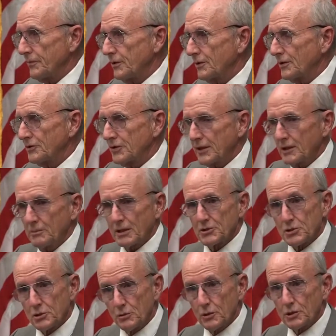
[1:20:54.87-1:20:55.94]
You can think
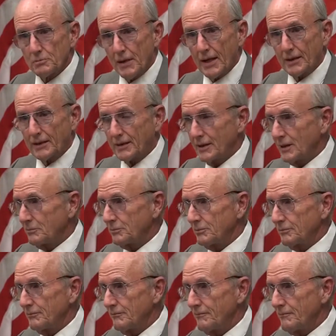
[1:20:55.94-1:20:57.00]
about sewers backing up,